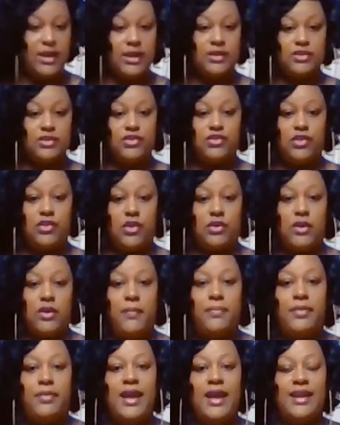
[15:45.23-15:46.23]
and start
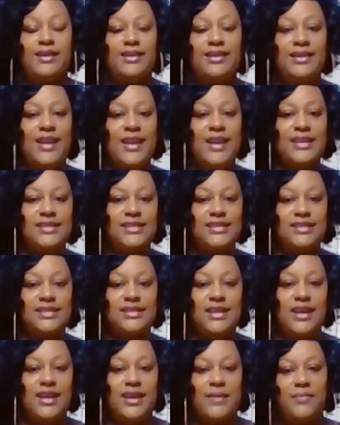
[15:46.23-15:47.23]
up that nice
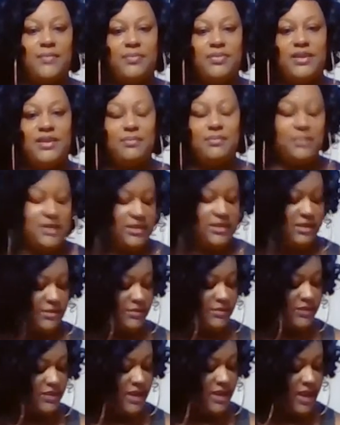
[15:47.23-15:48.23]
thick piece
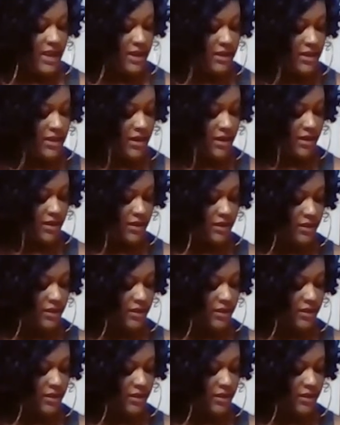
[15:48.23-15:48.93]
of steak there.